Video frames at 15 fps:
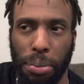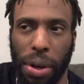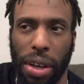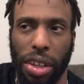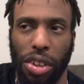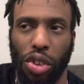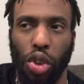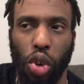
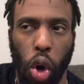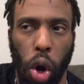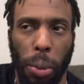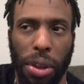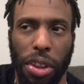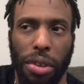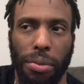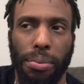because
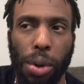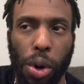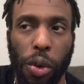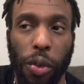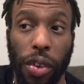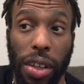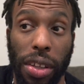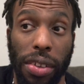normally the
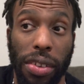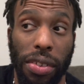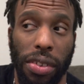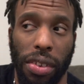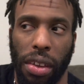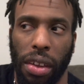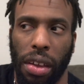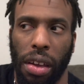
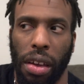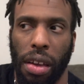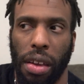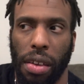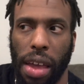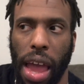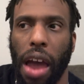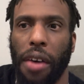movies
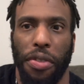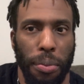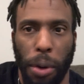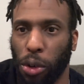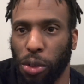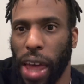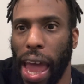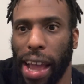have the
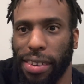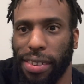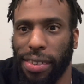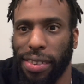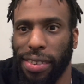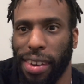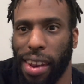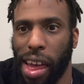most
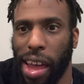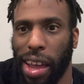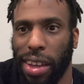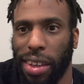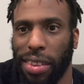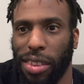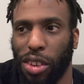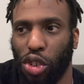action.
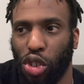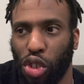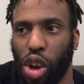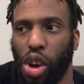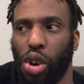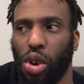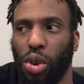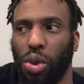Like the
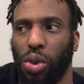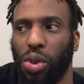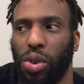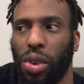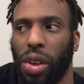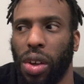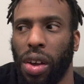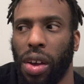
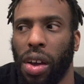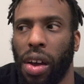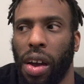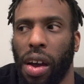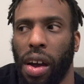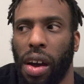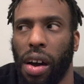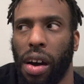shows
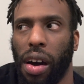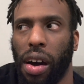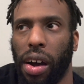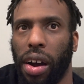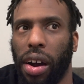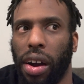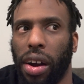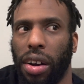
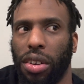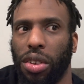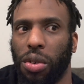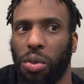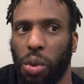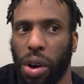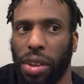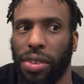are the
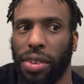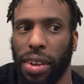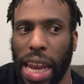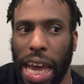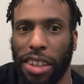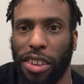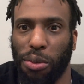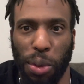ones that
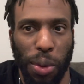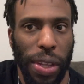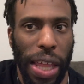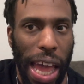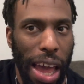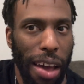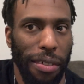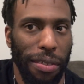not supposed to
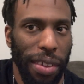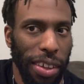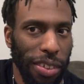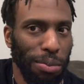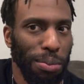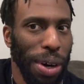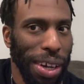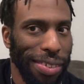have
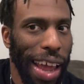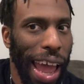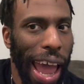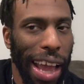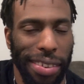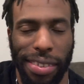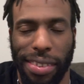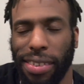as much
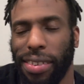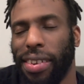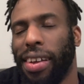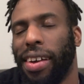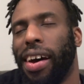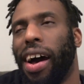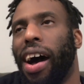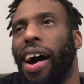action.
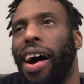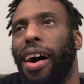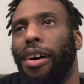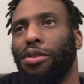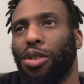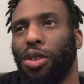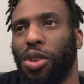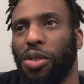
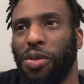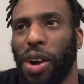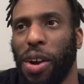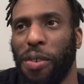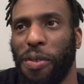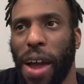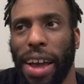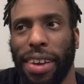Um, so it's
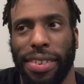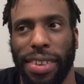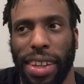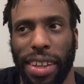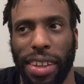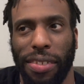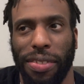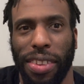very
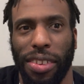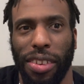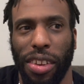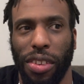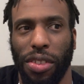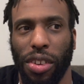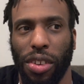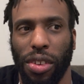fascinating. If the,
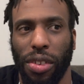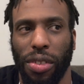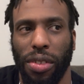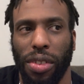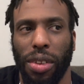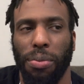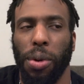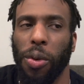the,
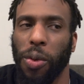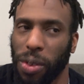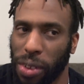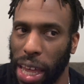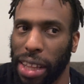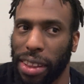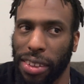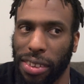the movies
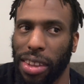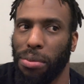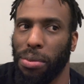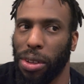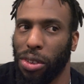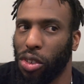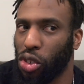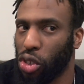like this, that
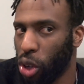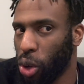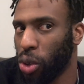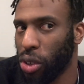means the show